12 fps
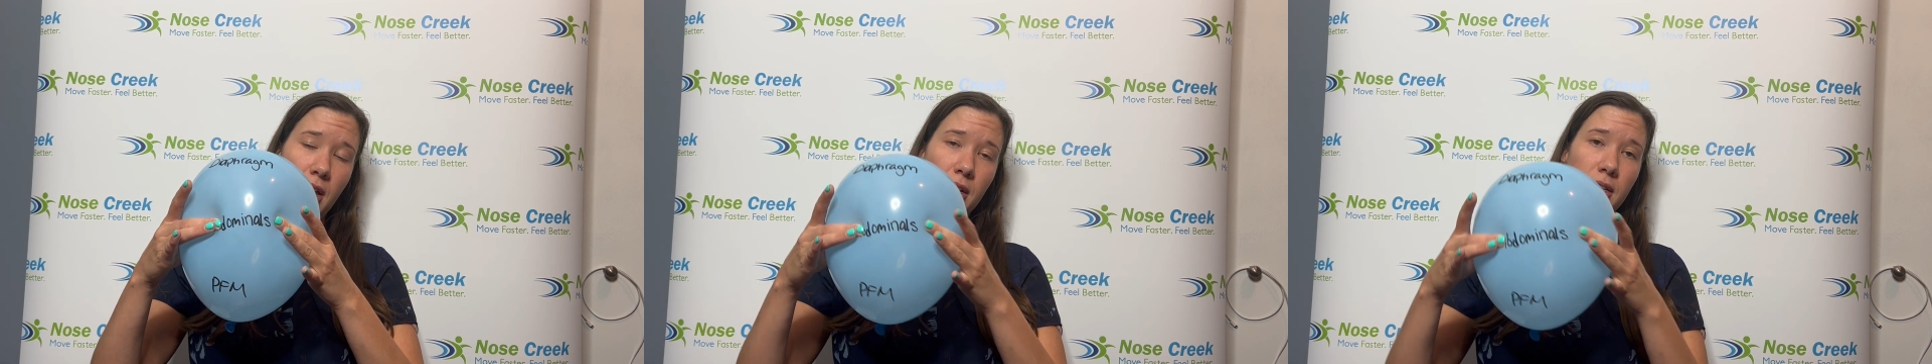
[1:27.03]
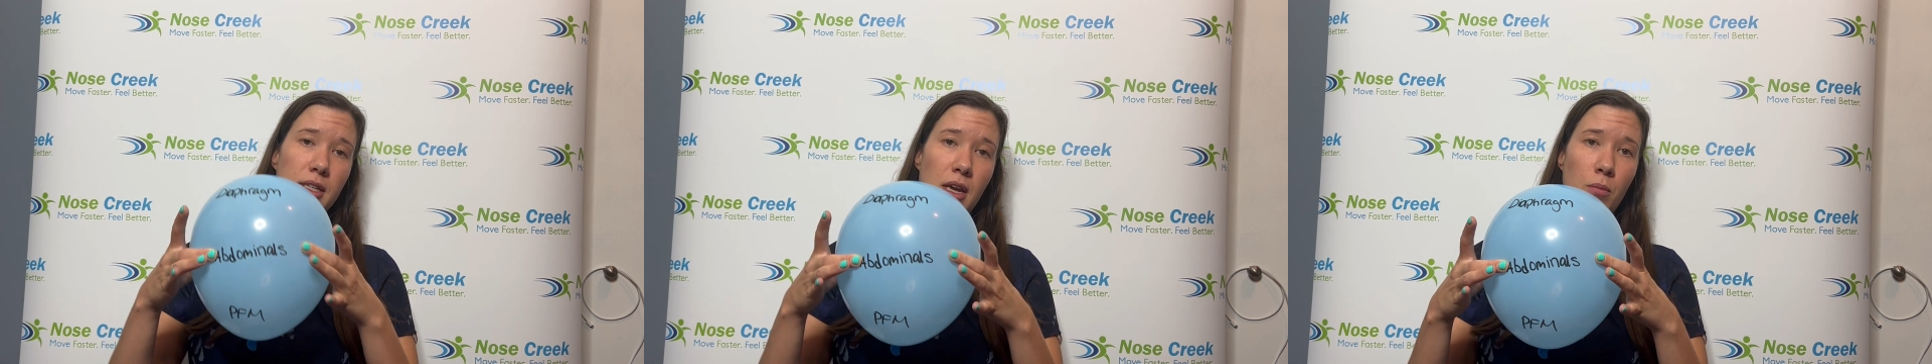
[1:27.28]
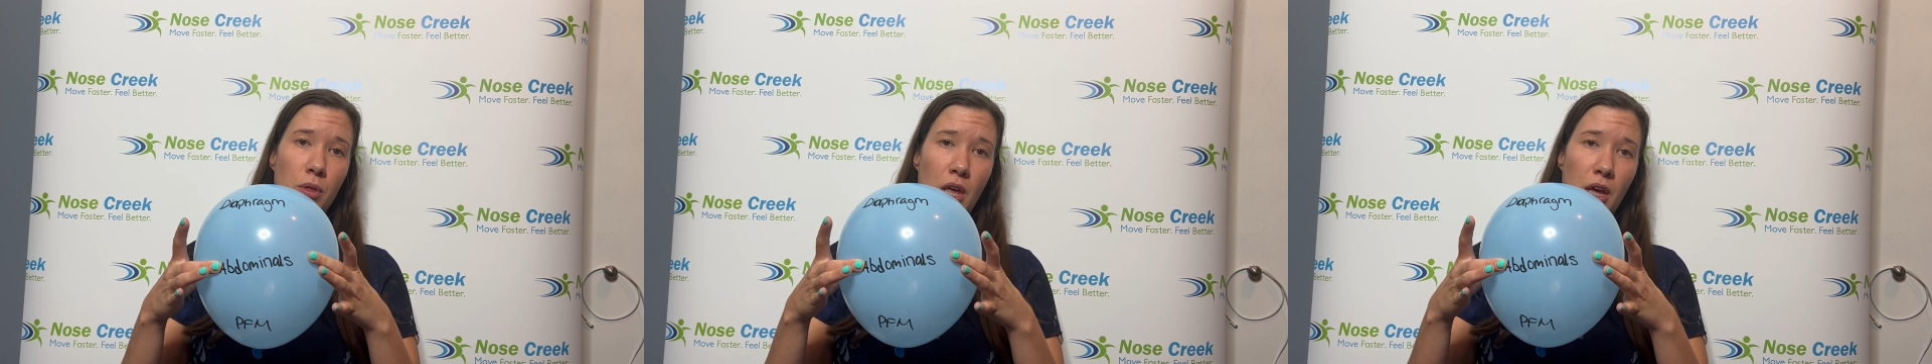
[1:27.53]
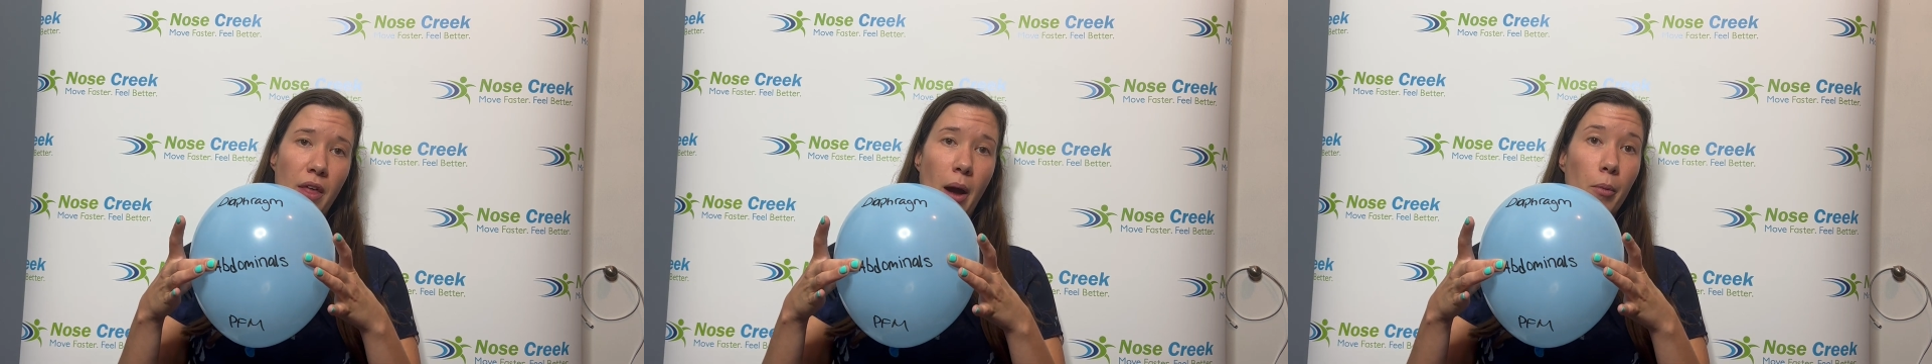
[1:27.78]
Same
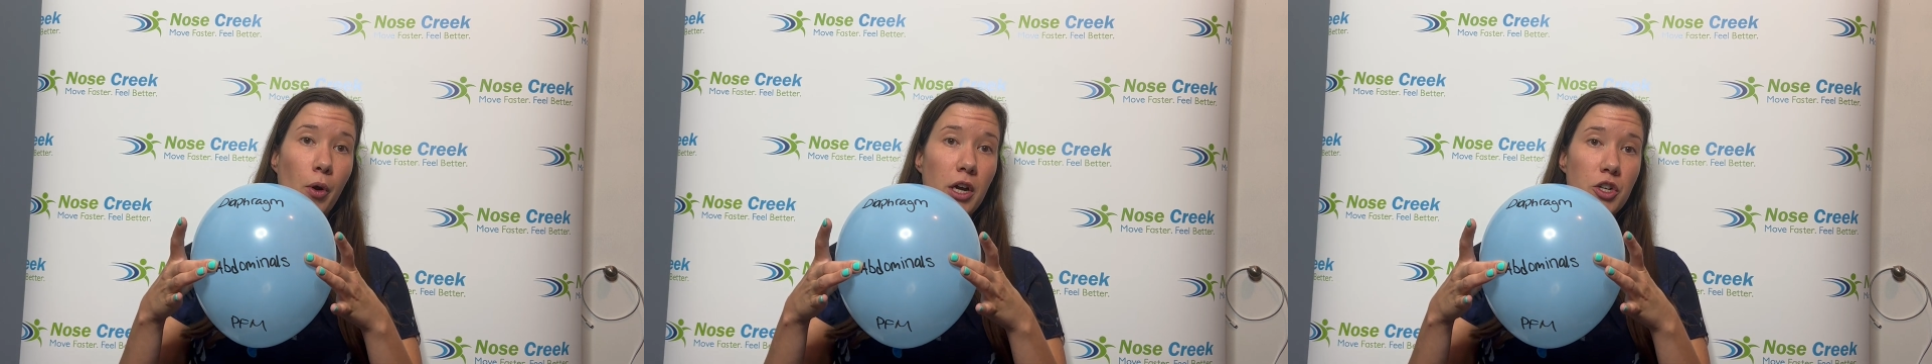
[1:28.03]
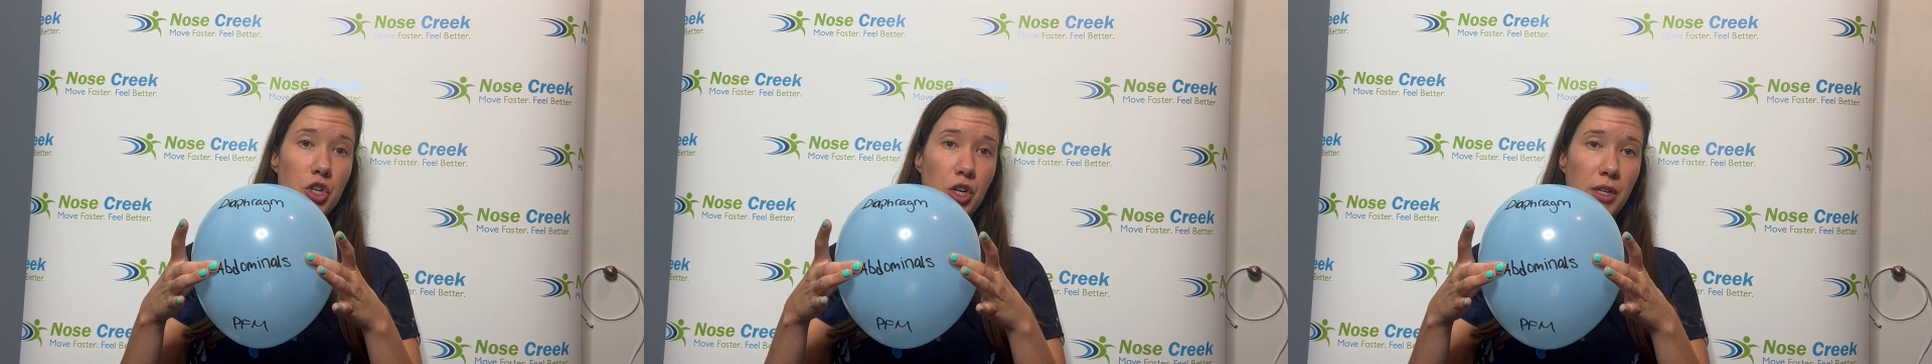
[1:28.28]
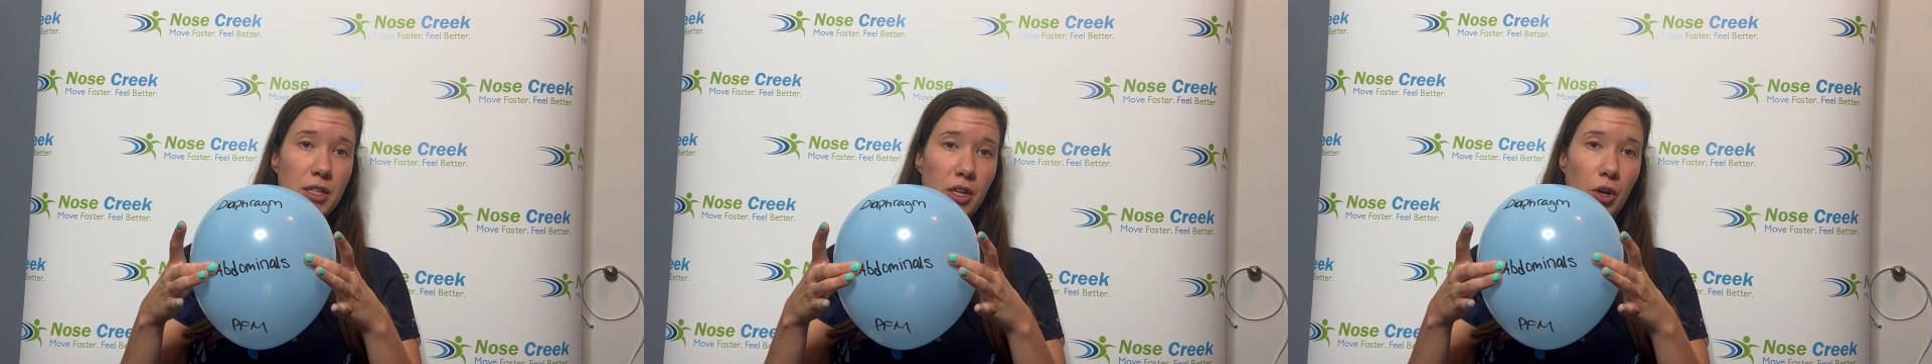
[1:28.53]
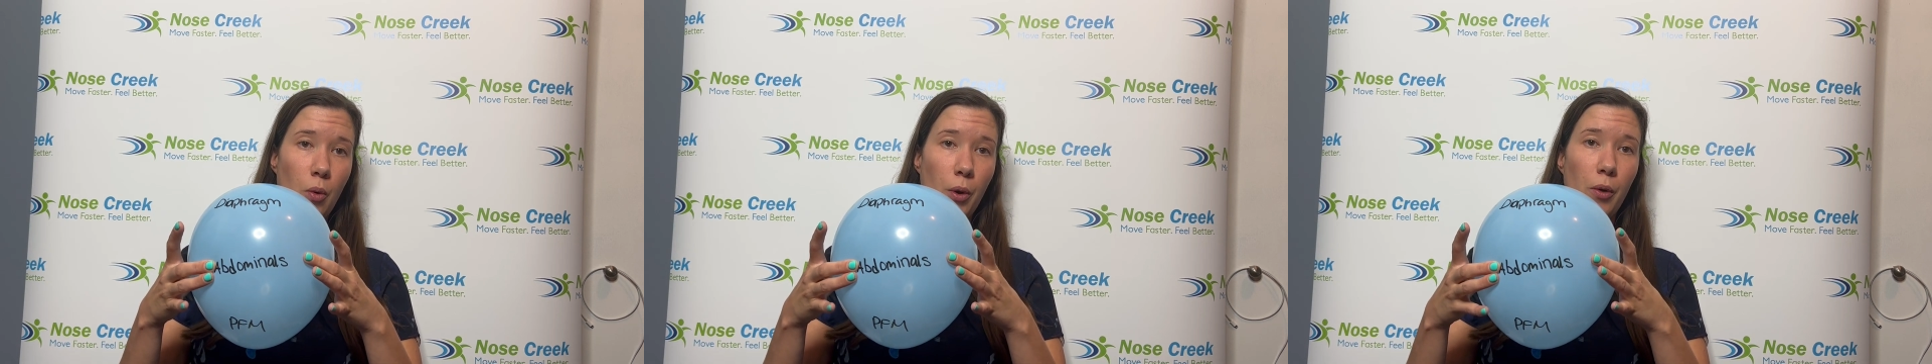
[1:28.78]
thing, that pressure isn't
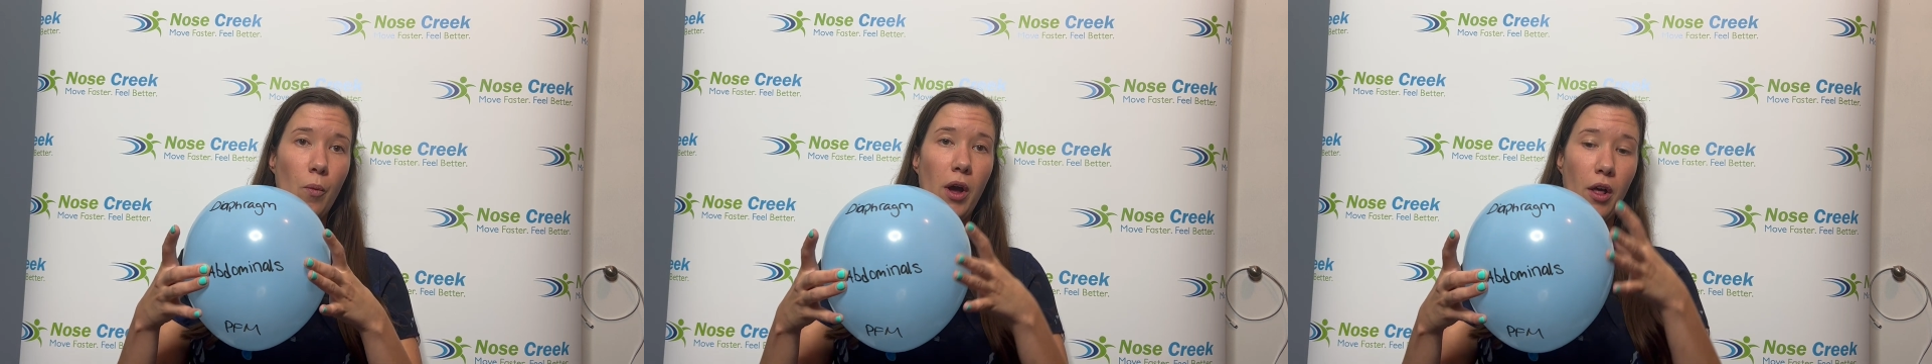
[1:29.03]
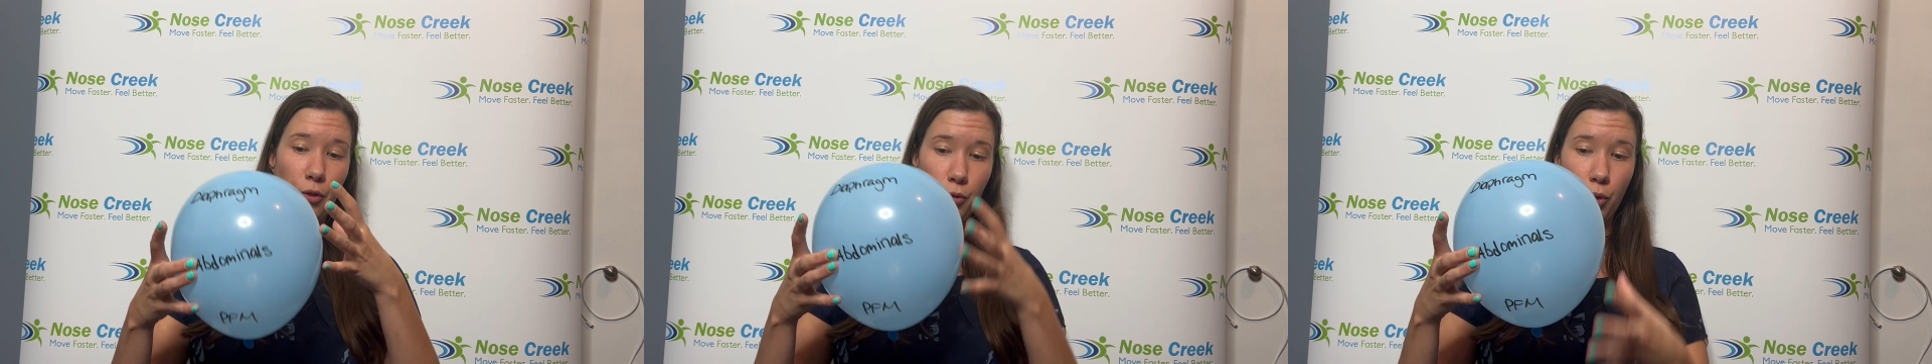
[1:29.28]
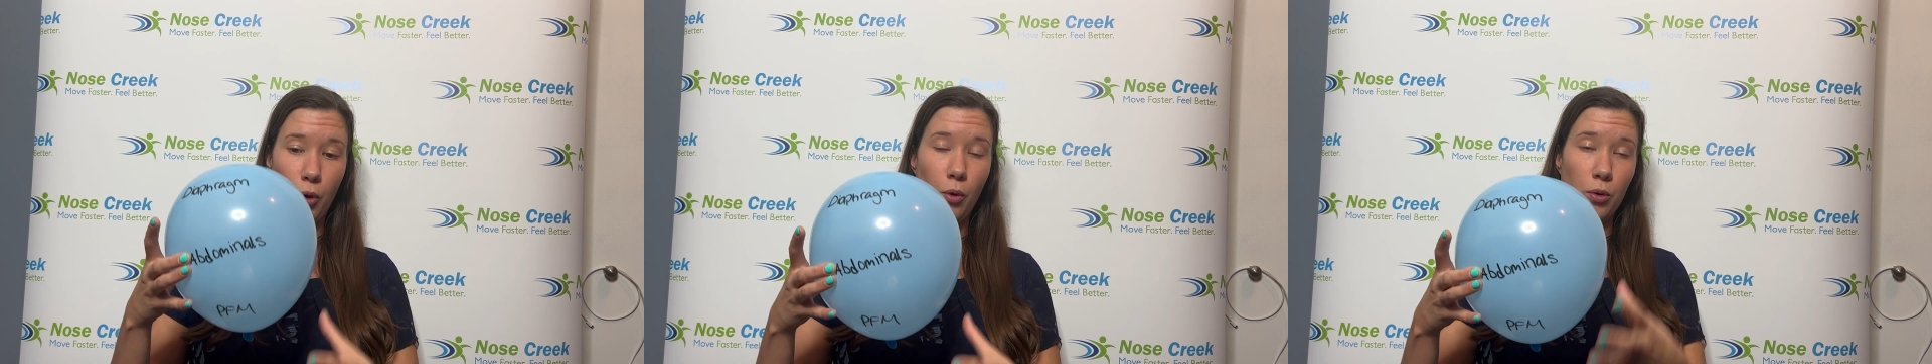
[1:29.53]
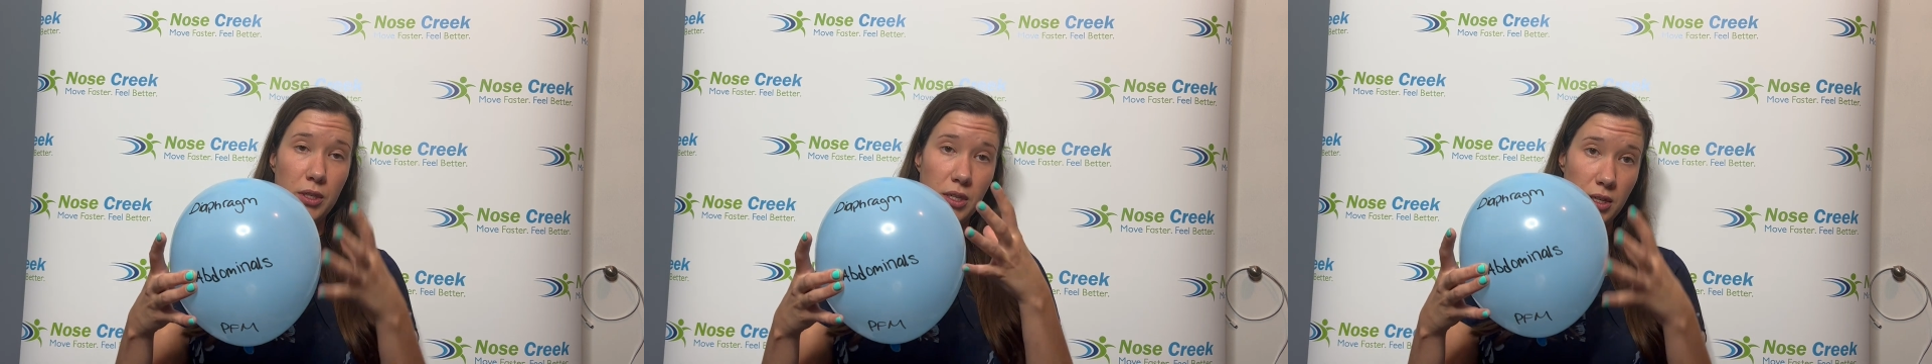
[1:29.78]
going well through the whole
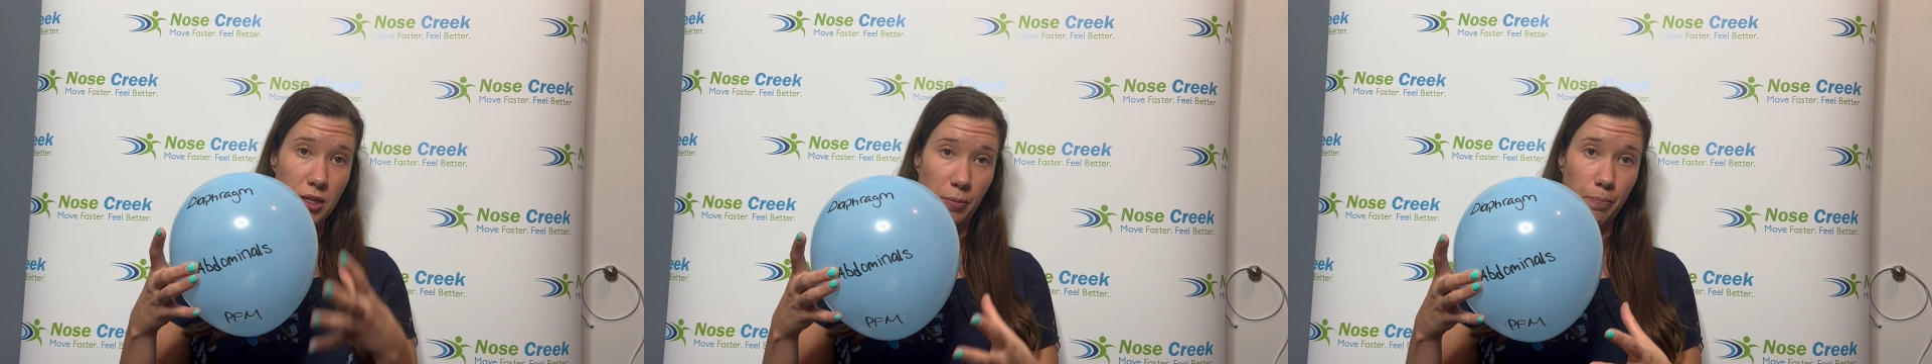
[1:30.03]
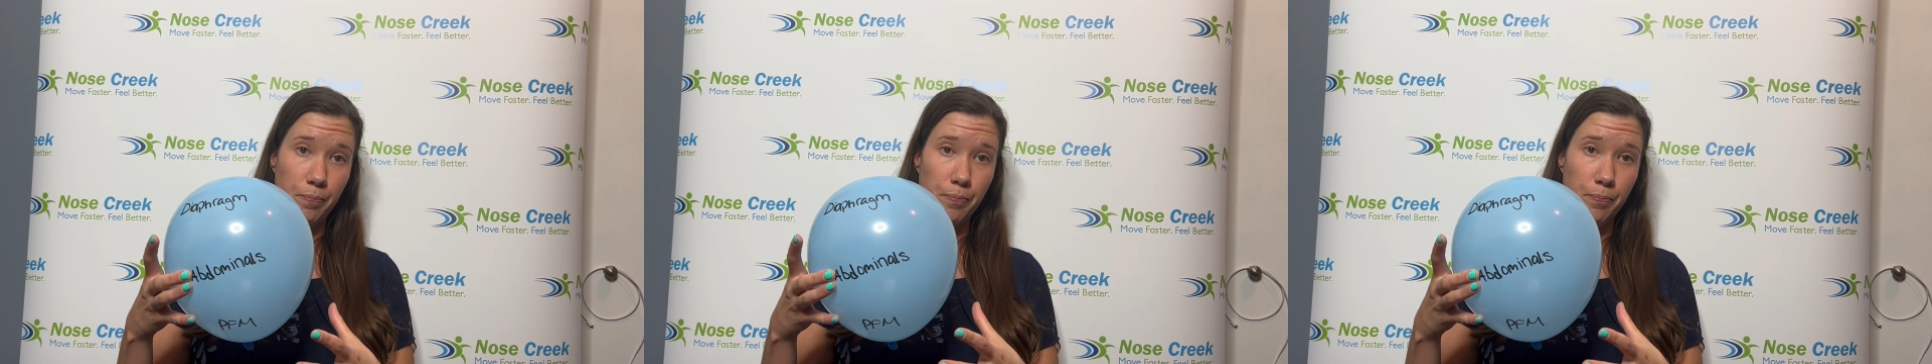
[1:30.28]
system.